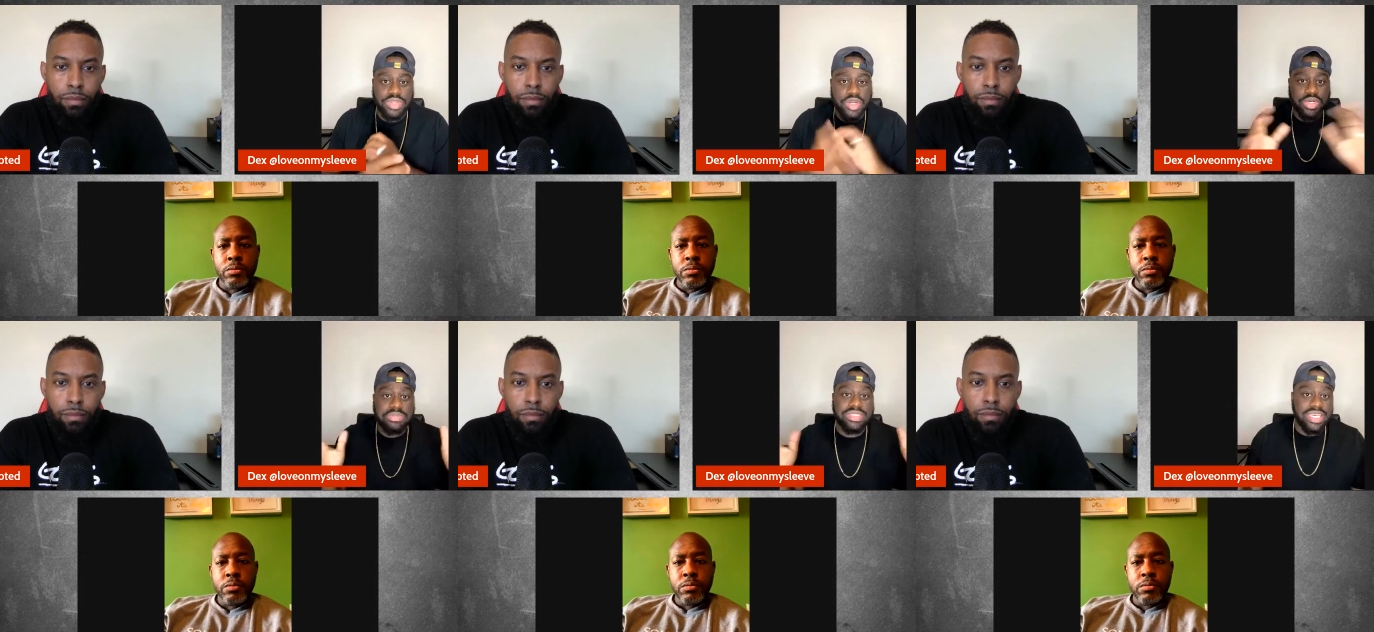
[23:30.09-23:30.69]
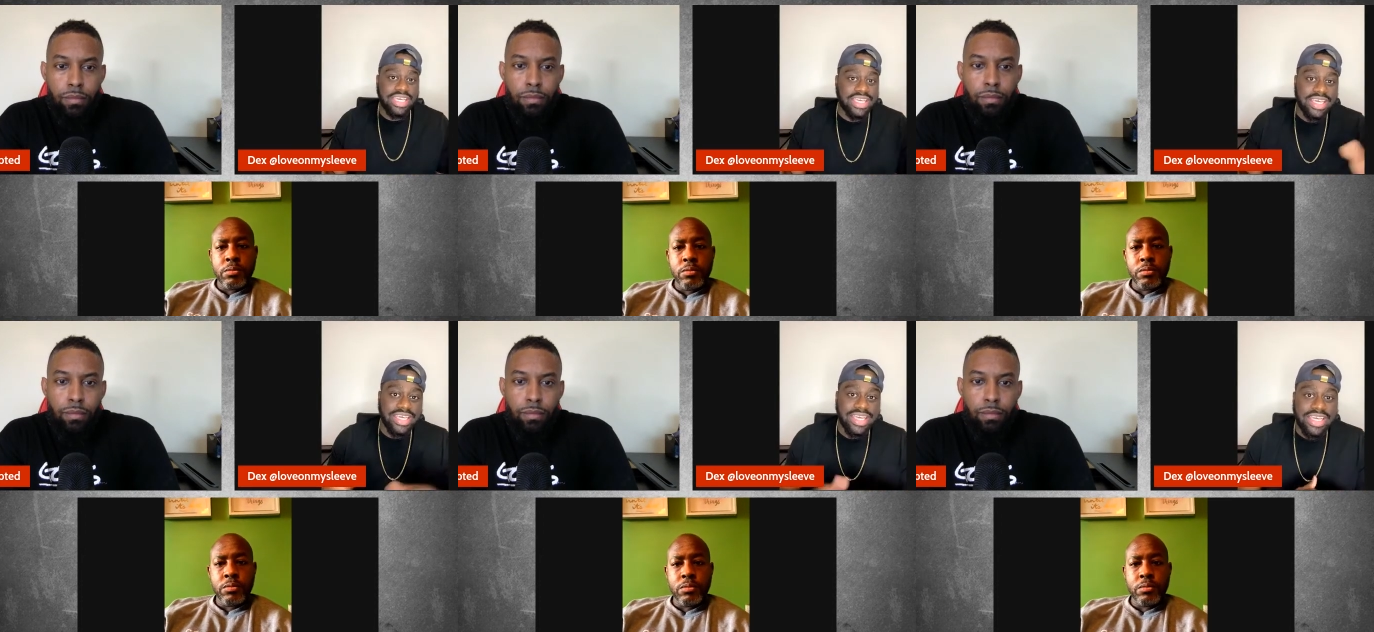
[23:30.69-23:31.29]
Speaker 1: they're upset.
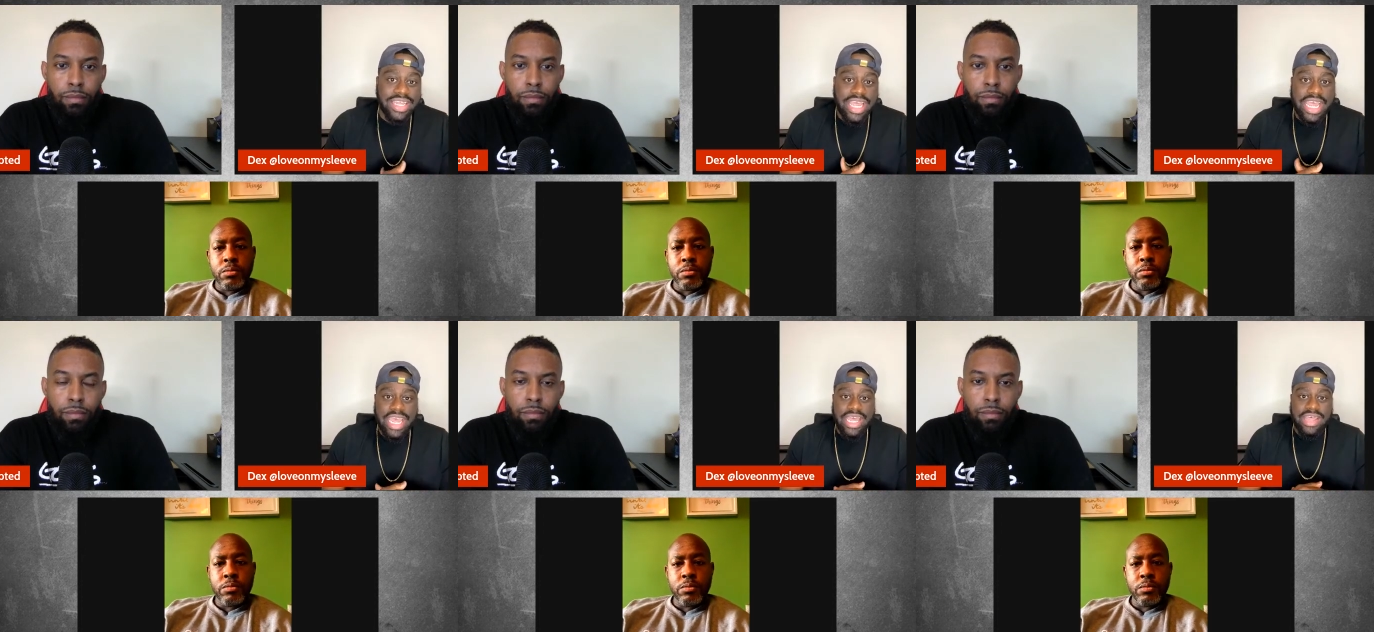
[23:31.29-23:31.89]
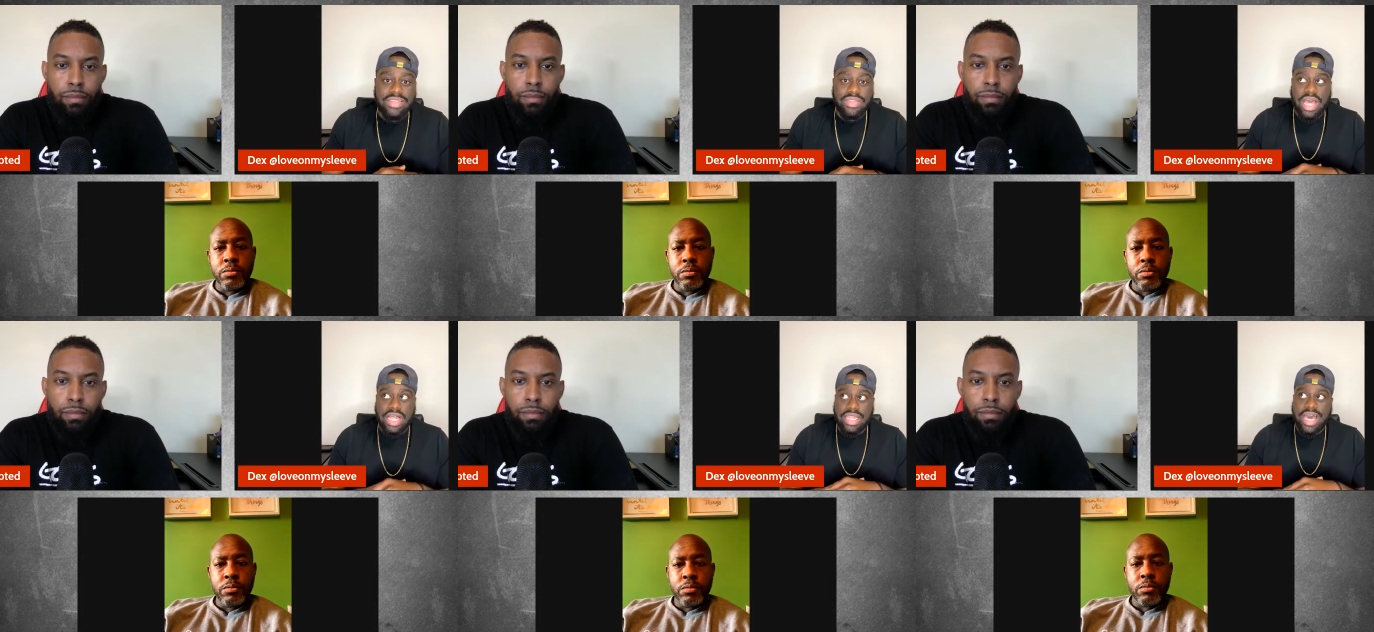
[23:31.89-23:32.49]
And
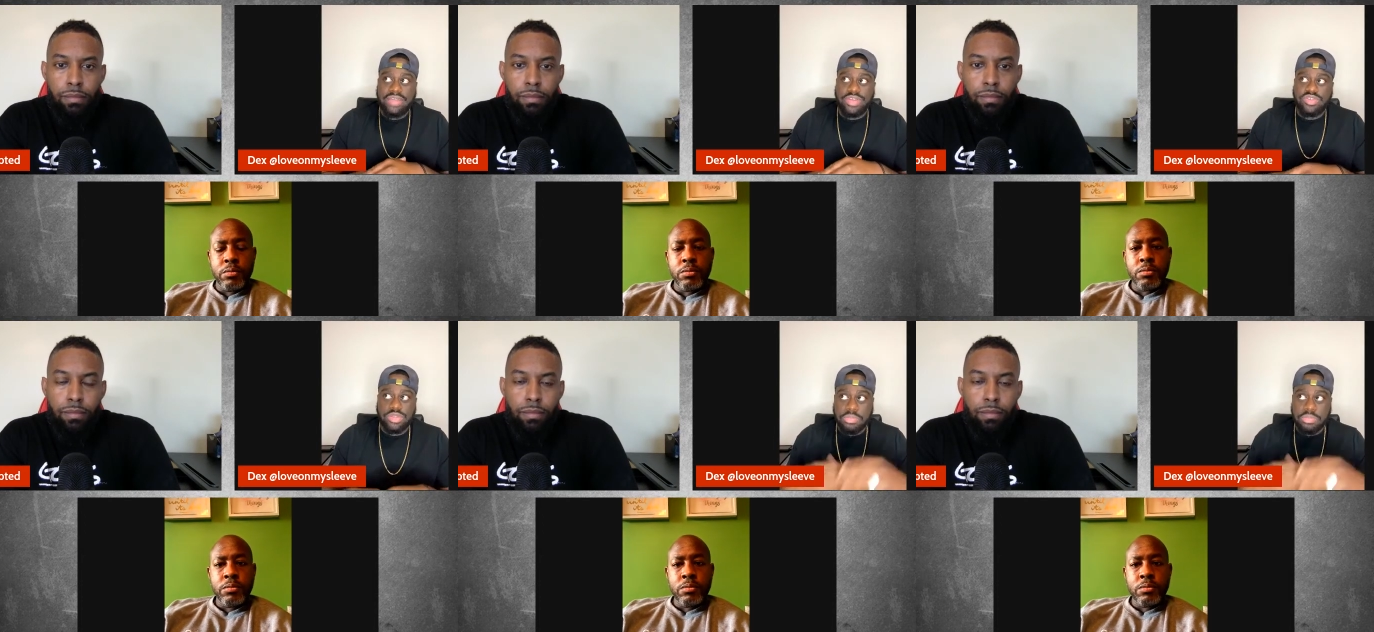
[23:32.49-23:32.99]
a lot of it's from the